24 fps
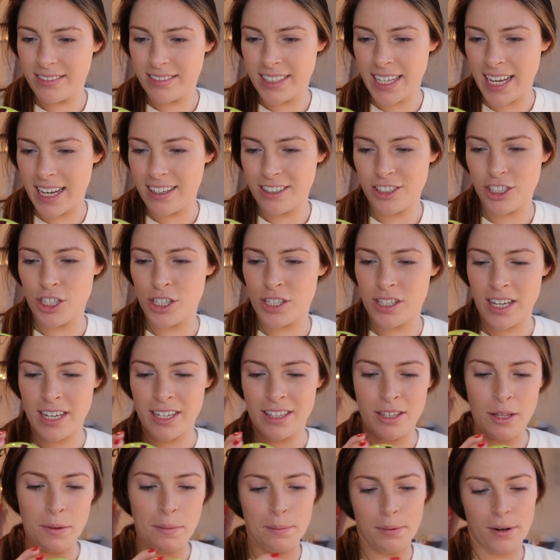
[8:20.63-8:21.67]
yeah, just
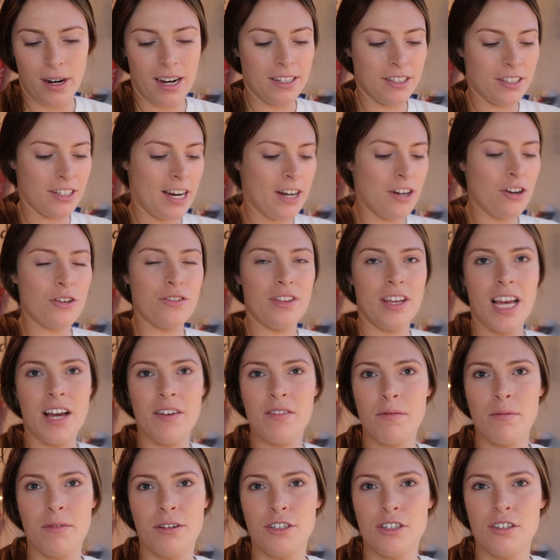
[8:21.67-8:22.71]
like the bronzer. I know they
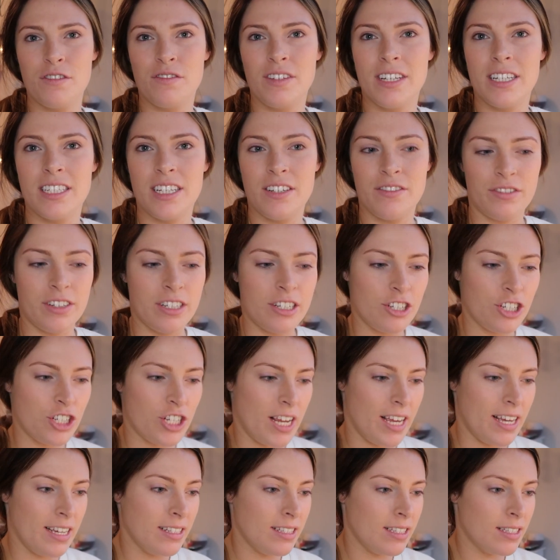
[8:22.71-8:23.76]
have a bunch of like different
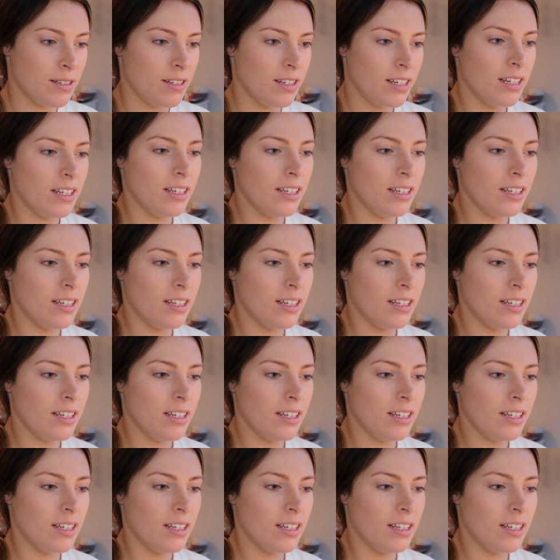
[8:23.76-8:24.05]
shades.